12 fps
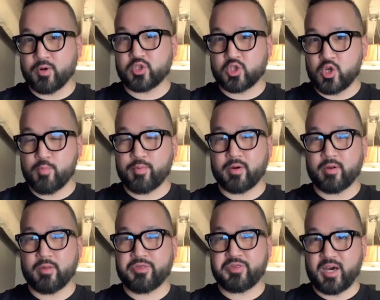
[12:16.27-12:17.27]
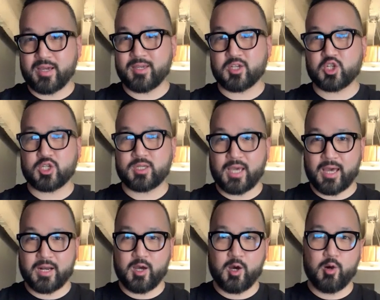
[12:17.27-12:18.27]
super thuggish,
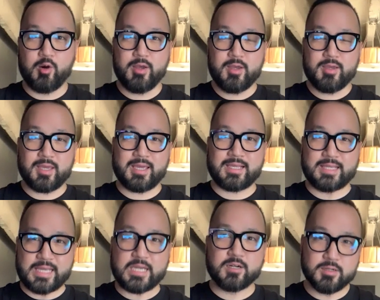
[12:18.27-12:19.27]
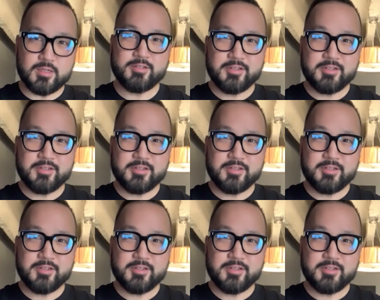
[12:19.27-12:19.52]
ghetto, illegal.